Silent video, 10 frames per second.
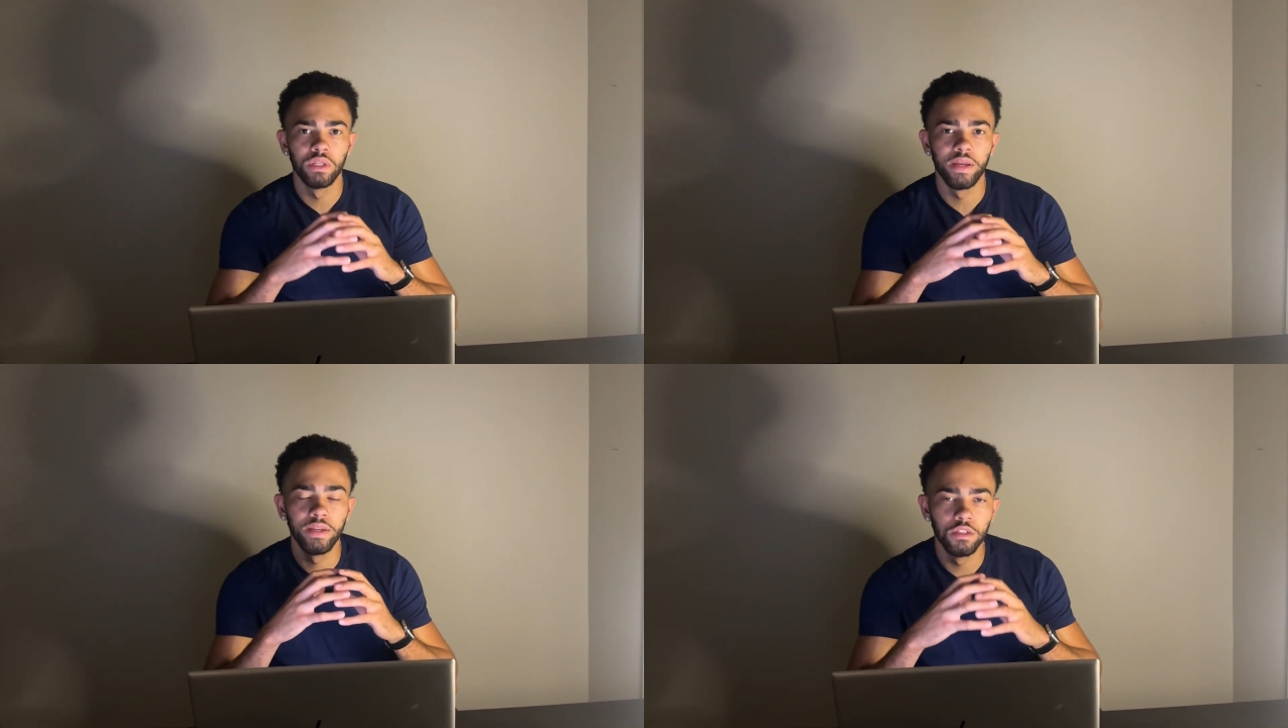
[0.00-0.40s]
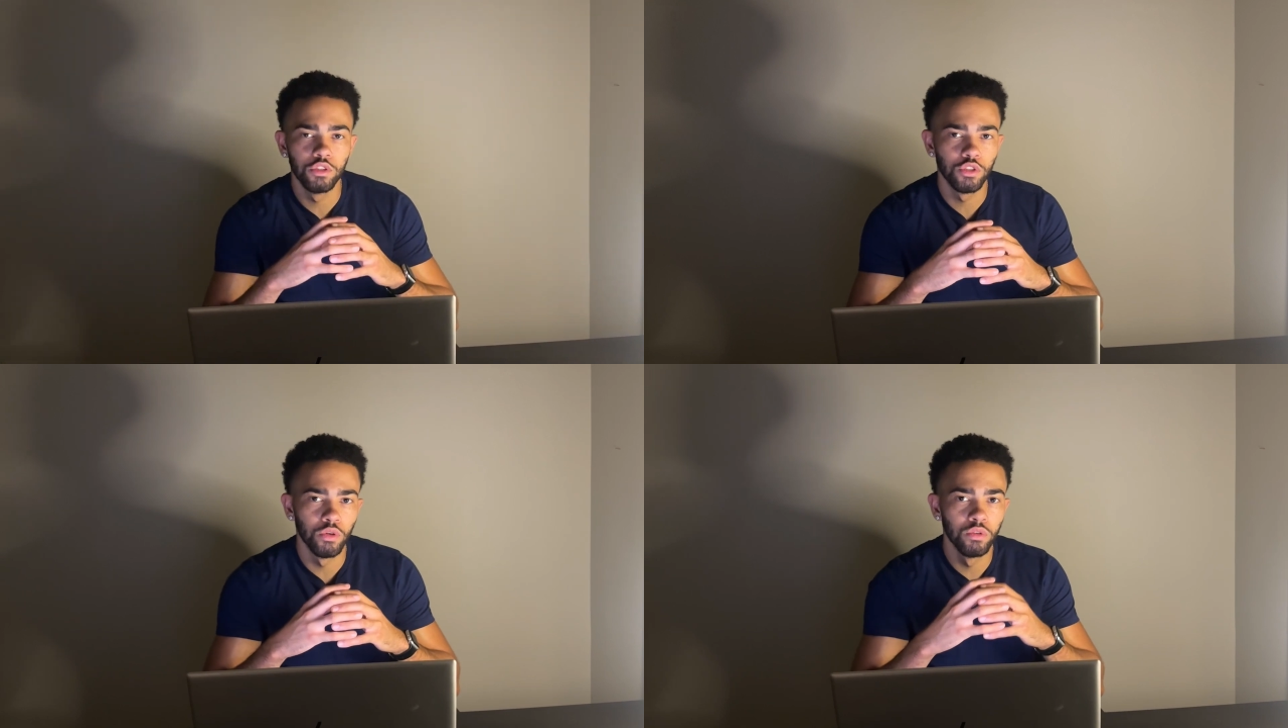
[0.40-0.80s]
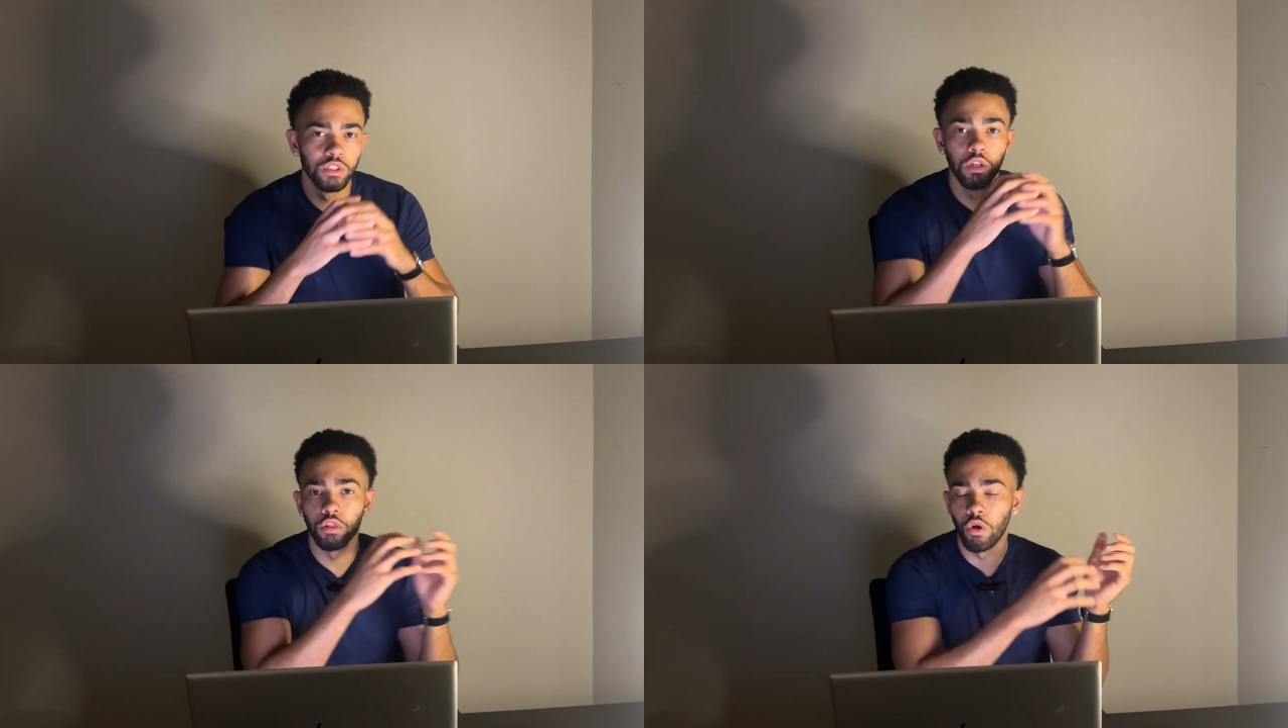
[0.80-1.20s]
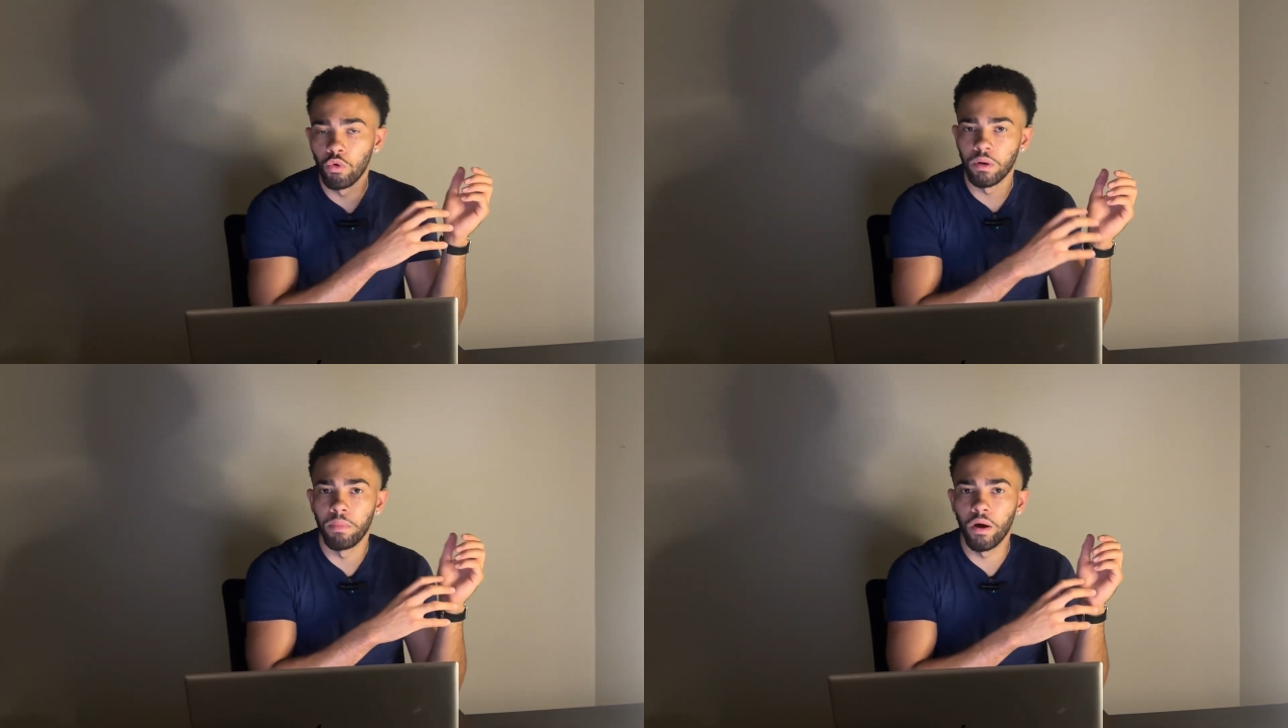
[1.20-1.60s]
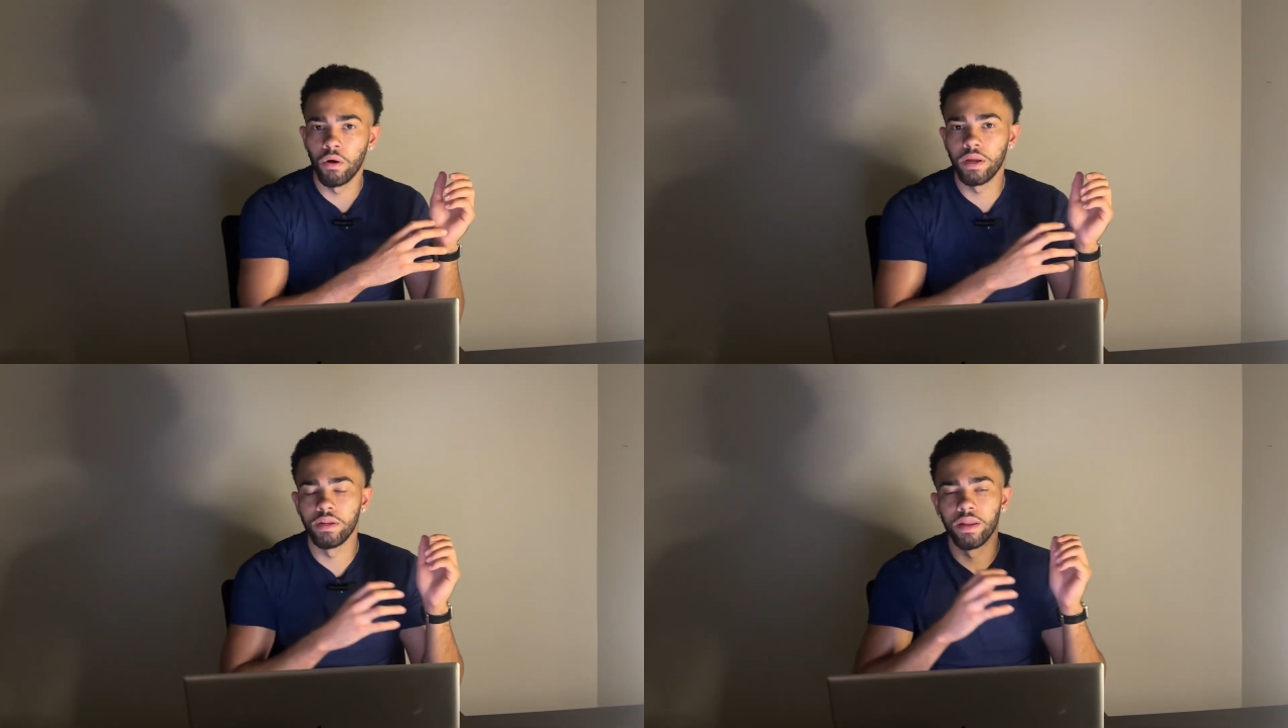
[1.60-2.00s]
that it ensures the loan
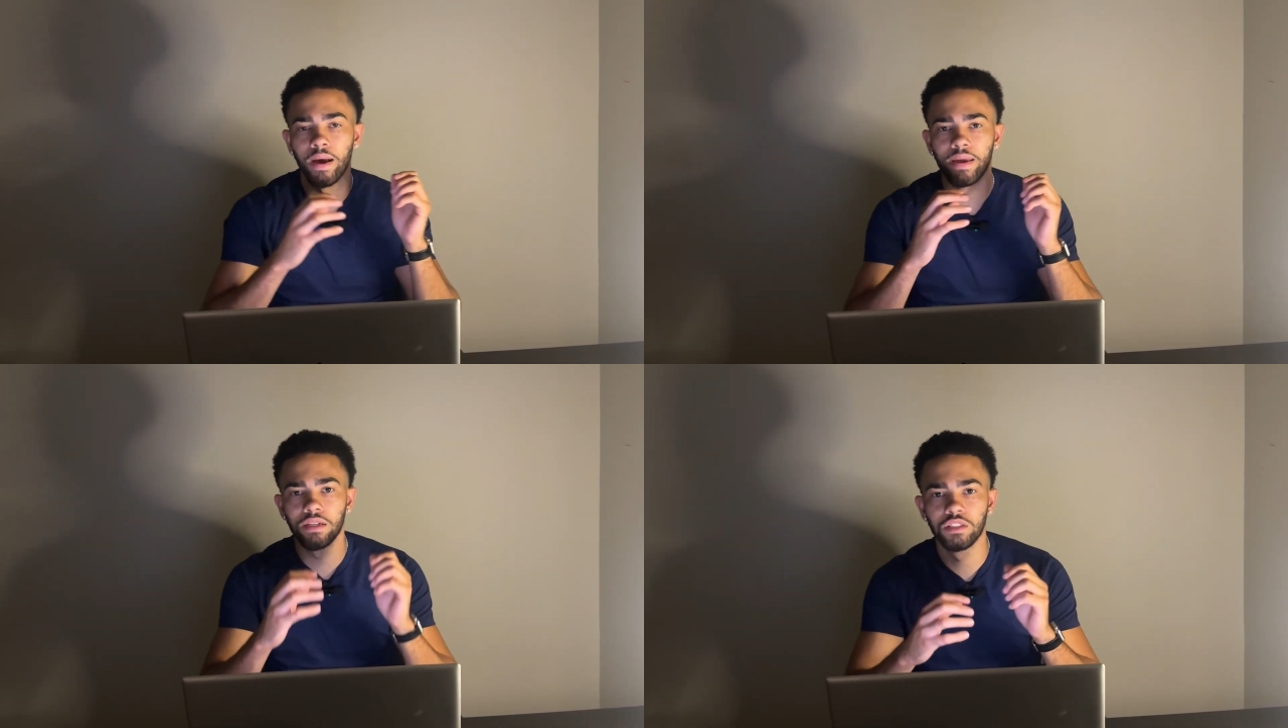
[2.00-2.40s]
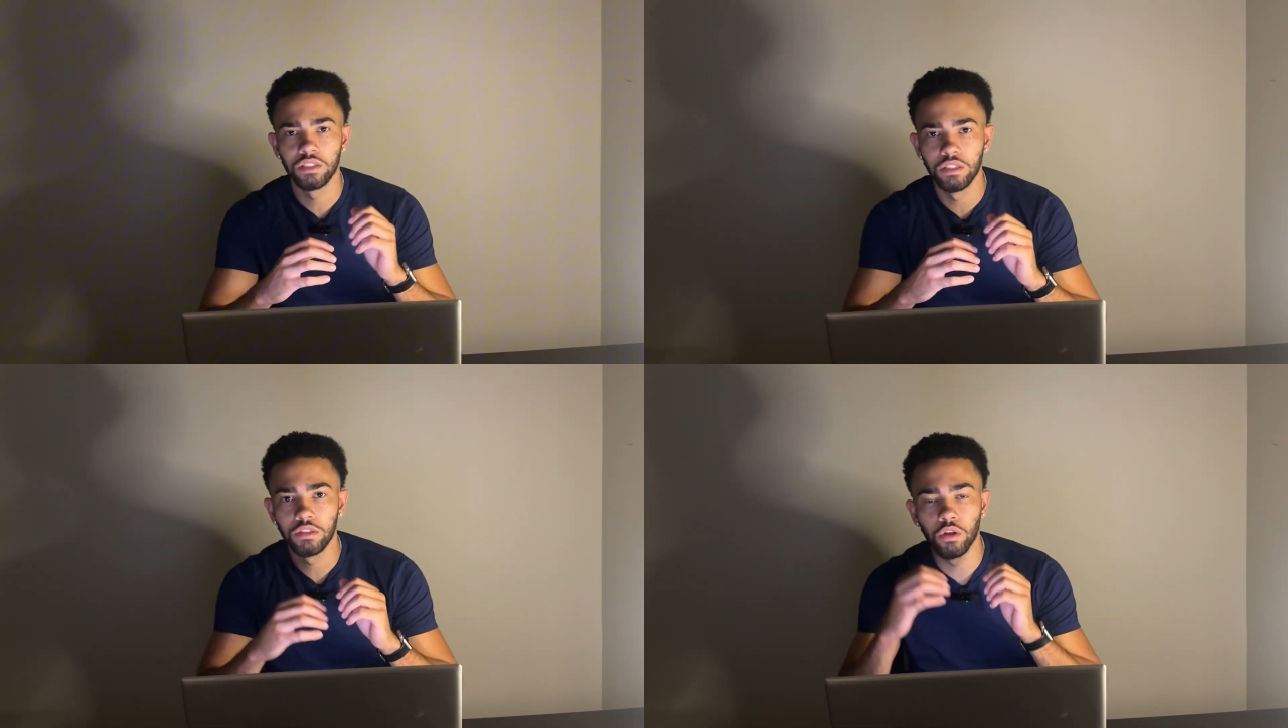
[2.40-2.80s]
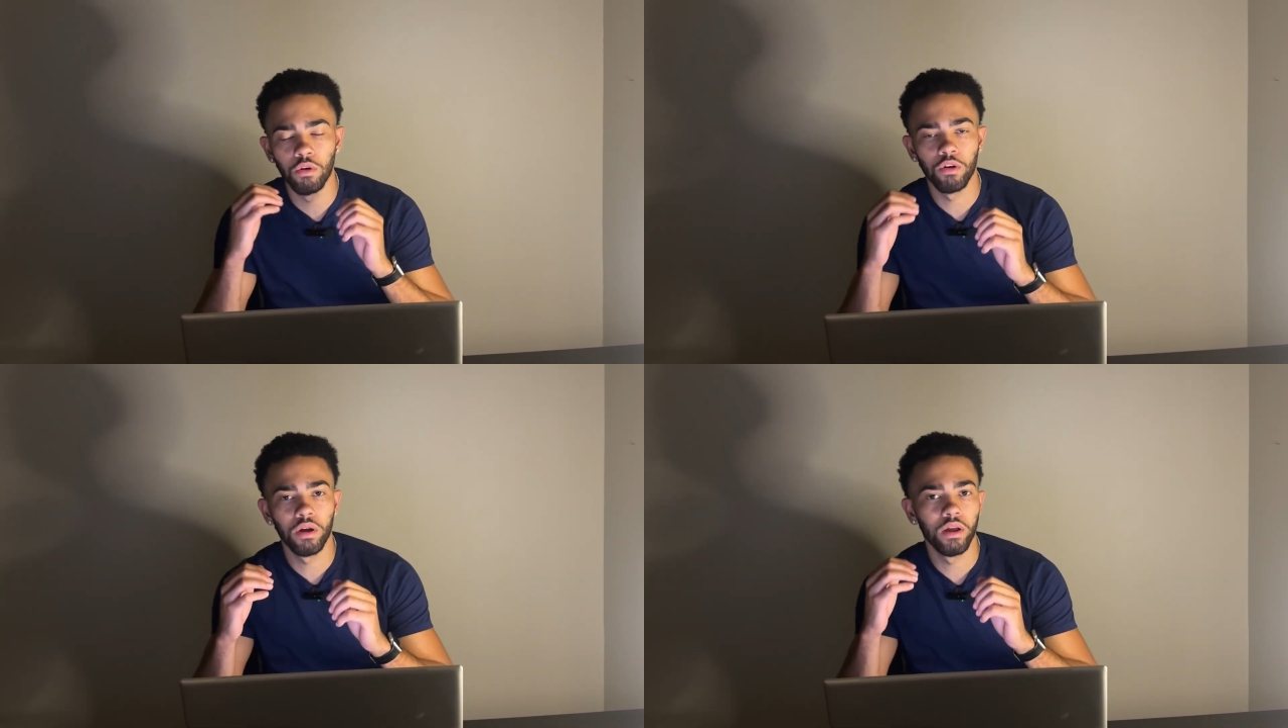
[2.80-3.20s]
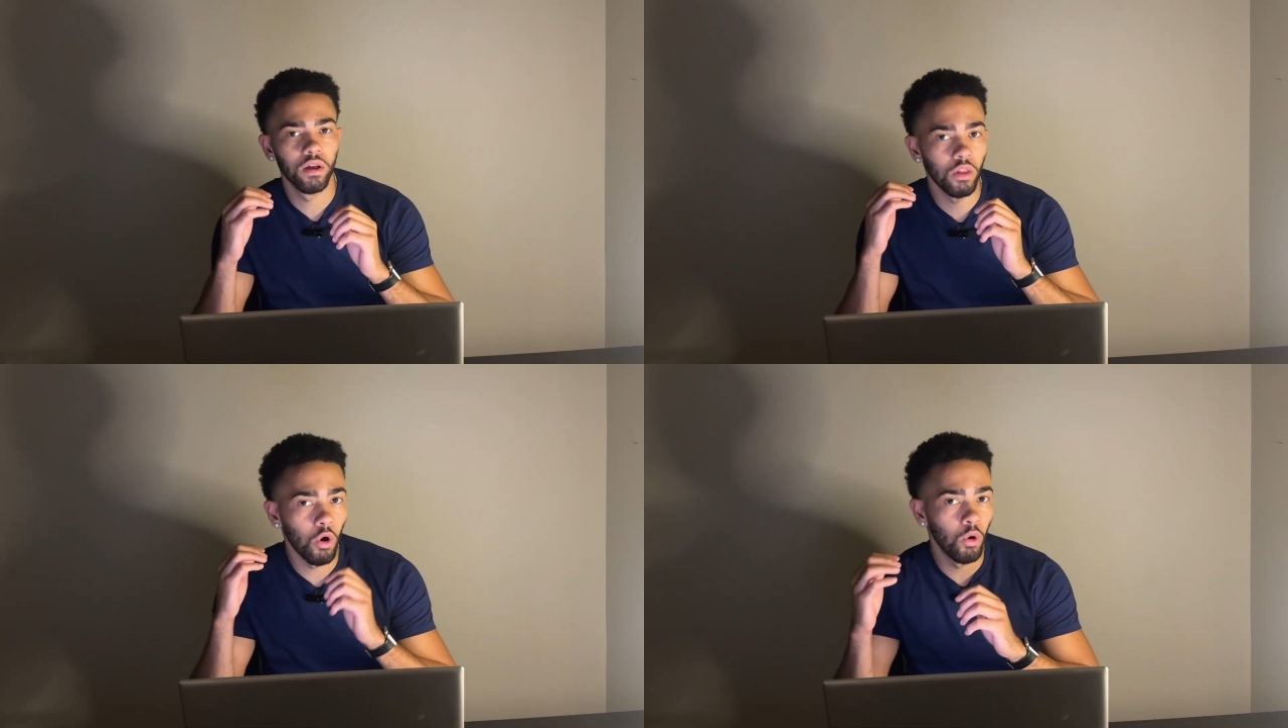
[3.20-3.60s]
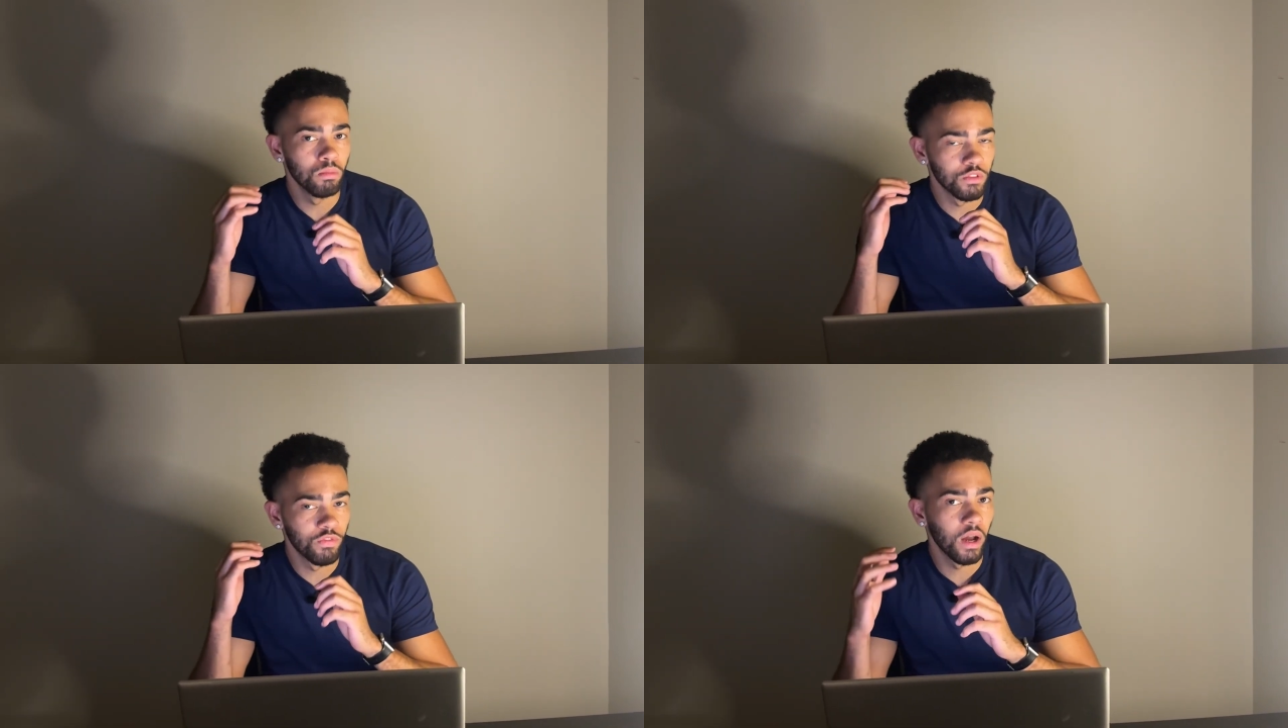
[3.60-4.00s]
amount and not exceed the
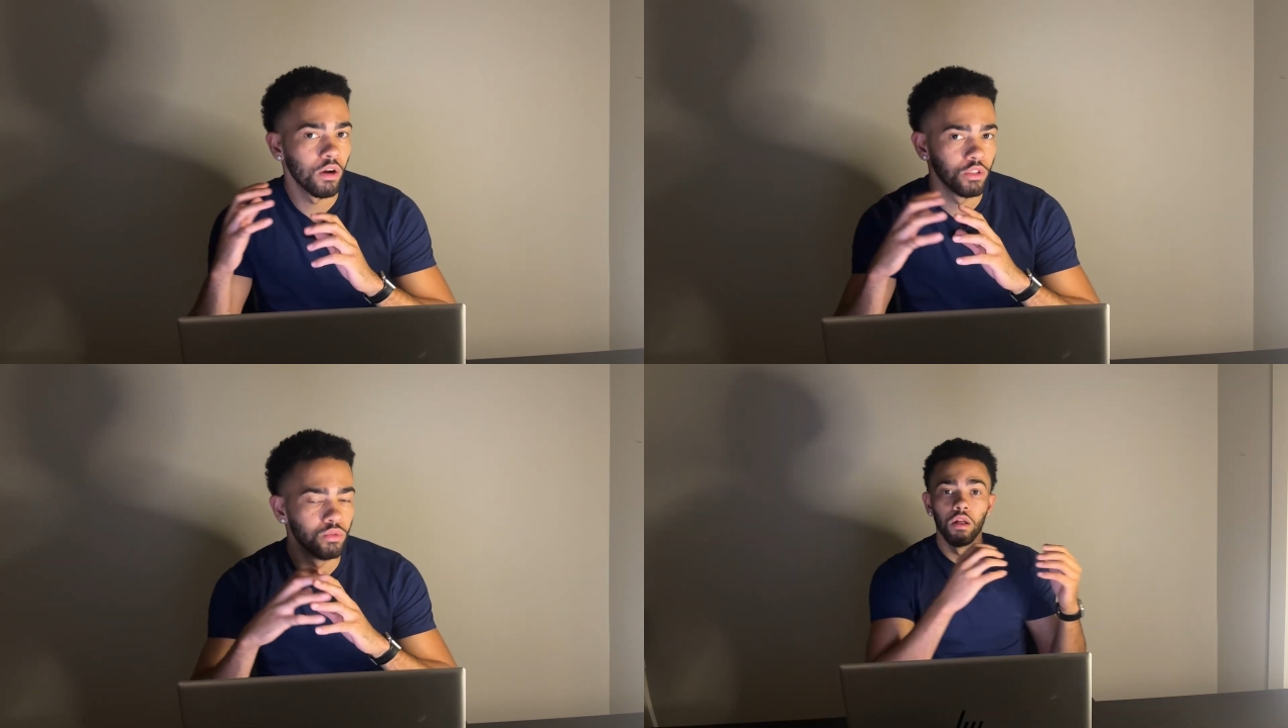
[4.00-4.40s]
home's value.